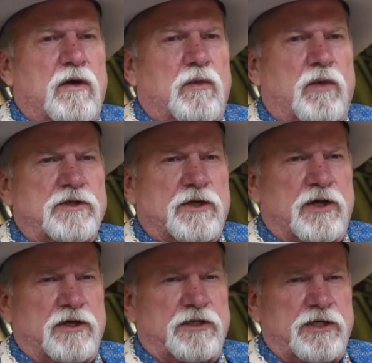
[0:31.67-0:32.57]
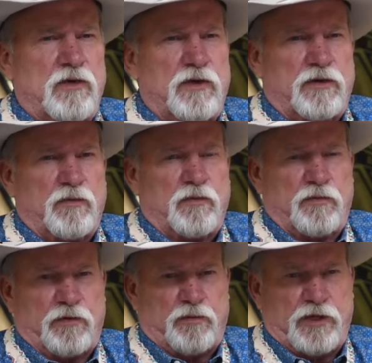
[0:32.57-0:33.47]
what you're going to deal
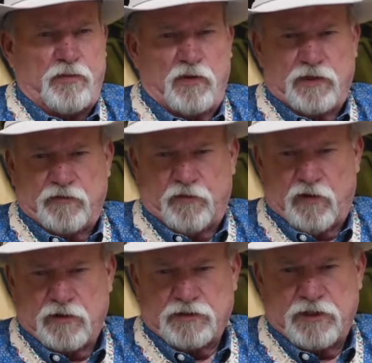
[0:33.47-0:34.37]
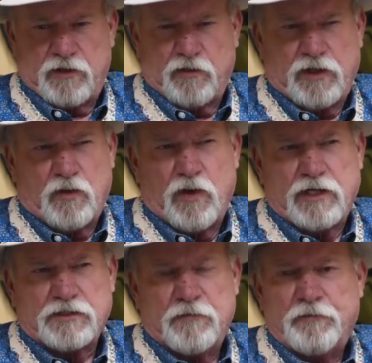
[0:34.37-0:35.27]
with people as far as their
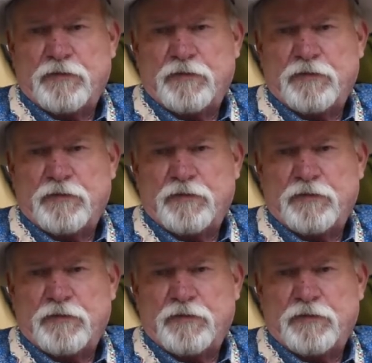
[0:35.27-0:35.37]
requests.